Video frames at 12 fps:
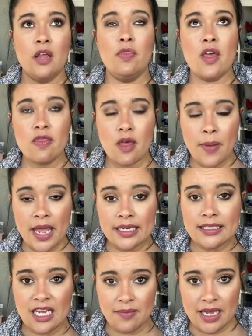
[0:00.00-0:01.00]
Then the
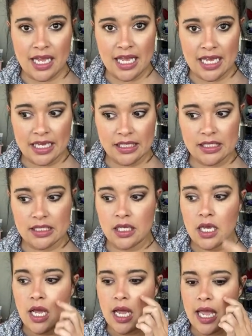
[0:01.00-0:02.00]
pandemic hits
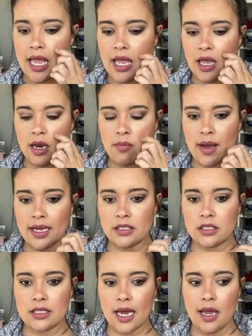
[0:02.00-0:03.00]
and my
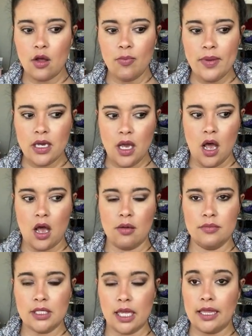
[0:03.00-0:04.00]
style
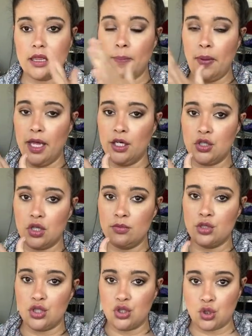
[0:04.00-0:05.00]
becomes like the pendulum
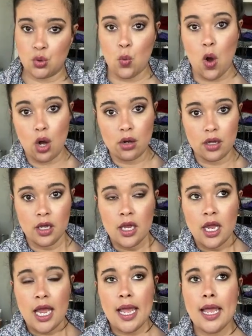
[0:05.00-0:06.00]
just swung
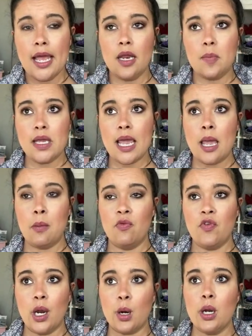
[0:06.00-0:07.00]
and it became
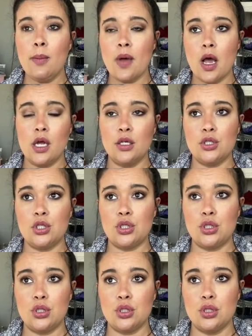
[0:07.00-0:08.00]
very
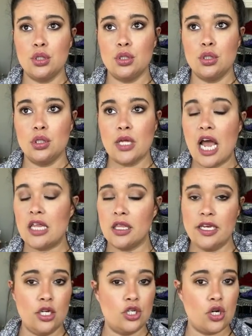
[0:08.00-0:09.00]
much
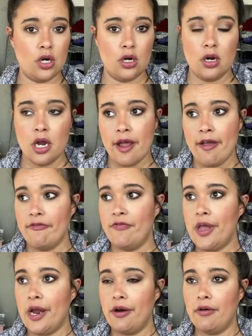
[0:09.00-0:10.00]
athleisure,
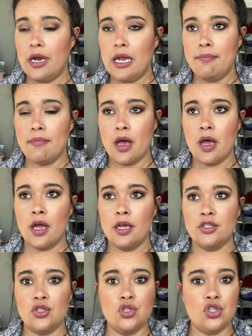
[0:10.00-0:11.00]
very
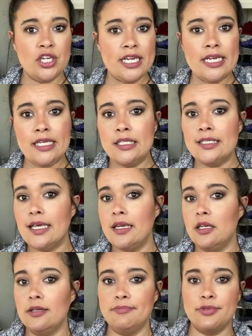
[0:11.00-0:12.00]
much jeans and
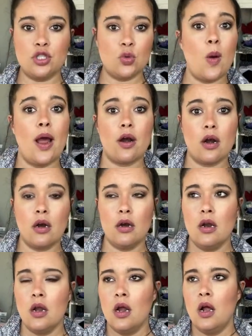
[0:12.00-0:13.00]
a sweater,